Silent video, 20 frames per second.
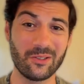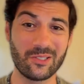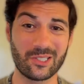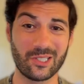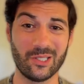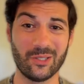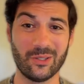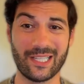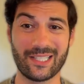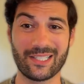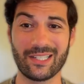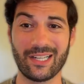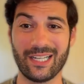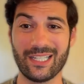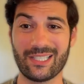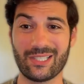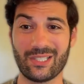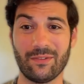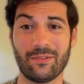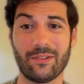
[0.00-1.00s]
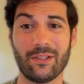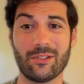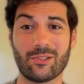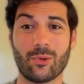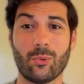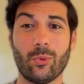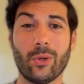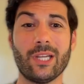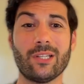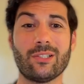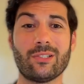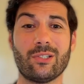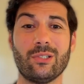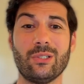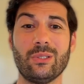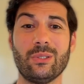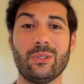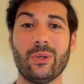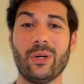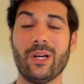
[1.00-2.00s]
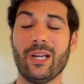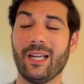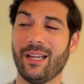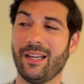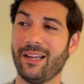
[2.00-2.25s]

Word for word: So it's nice if there's a way to